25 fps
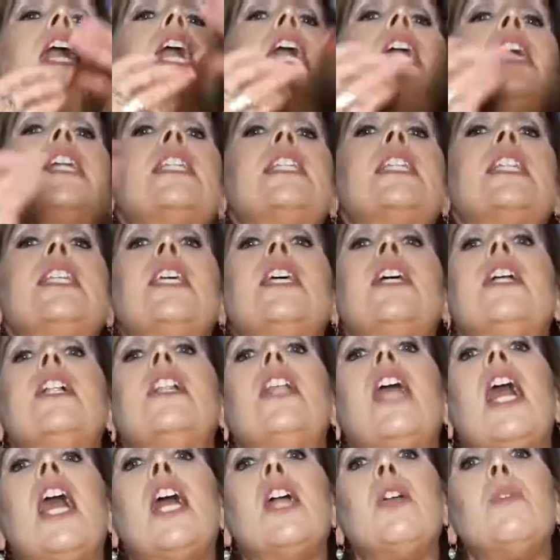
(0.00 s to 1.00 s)

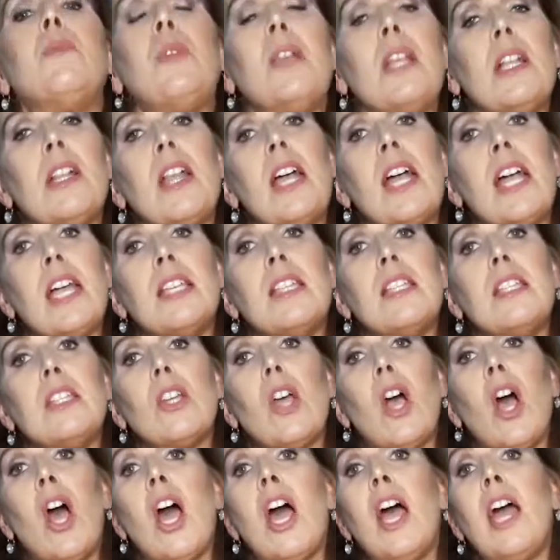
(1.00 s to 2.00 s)
until I realized
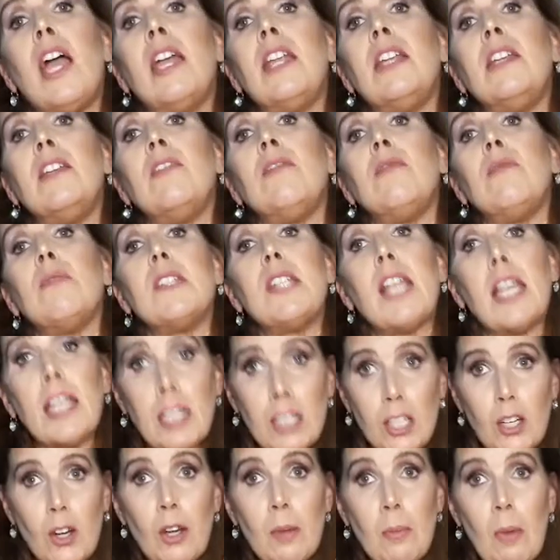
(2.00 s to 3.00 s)
on
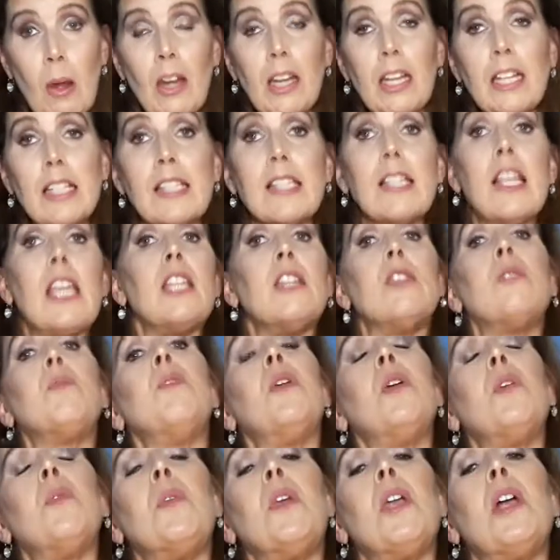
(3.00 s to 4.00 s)
secondary markets like the
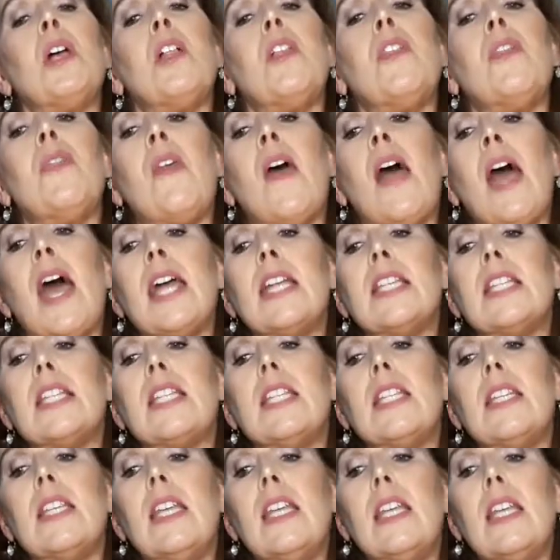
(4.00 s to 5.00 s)
Real that